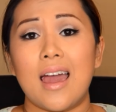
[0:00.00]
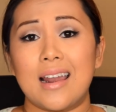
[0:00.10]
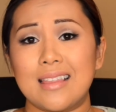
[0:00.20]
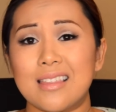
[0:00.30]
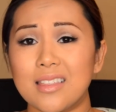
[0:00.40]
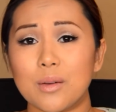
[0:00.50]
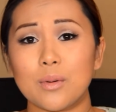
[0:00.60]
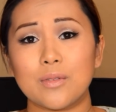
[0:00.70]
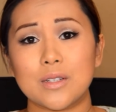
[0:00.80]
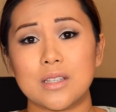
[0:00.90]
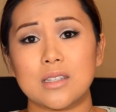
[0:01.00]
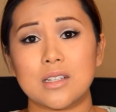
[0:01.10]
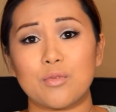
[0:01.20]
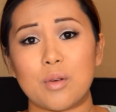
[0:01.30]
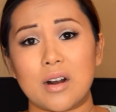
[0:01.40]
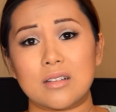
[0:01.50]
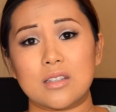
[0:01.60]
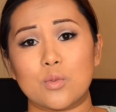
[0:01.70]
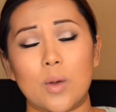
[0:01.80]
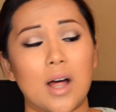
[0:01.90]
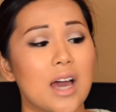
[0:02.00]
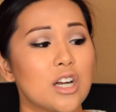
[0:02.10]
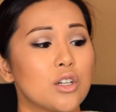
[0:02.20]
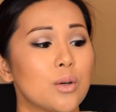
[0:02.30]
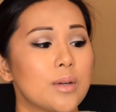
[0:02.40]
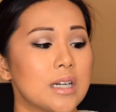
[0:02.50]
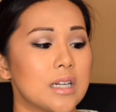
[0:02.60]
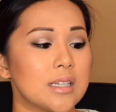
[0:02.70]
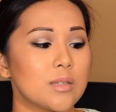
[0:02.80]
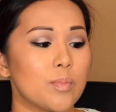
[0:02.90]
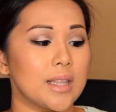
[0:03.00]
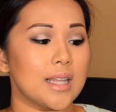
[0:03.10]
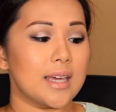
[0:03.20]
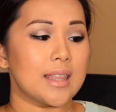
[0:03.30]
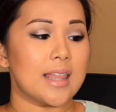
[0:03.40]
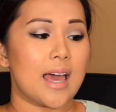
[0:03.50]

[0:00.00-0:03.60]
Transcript: and I think they were for sensitive products as well. I don't know what it is, but like